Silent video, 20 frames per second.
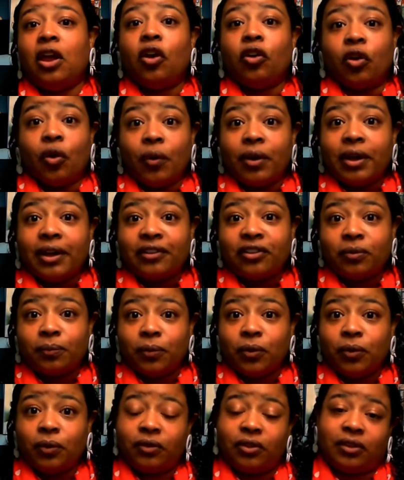going
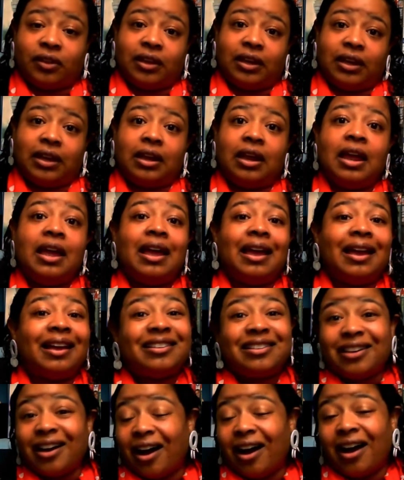smoothly is
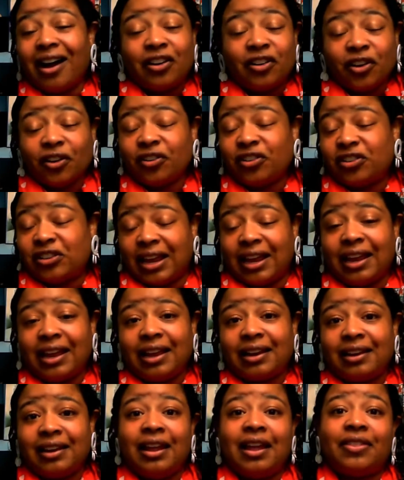to
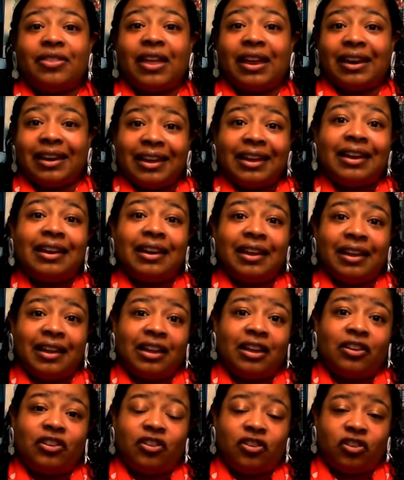understand that it
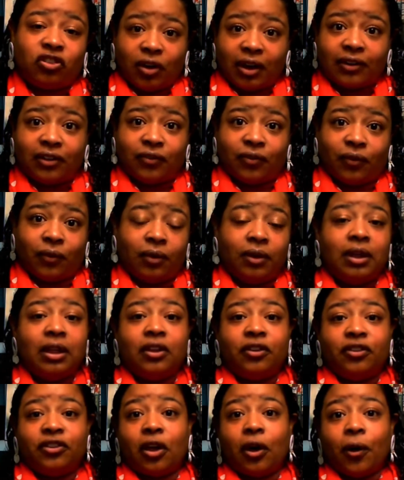is stressful.
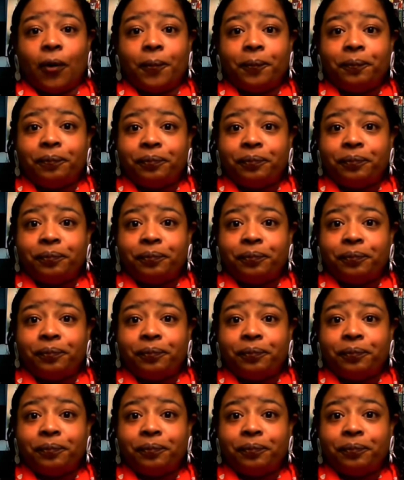So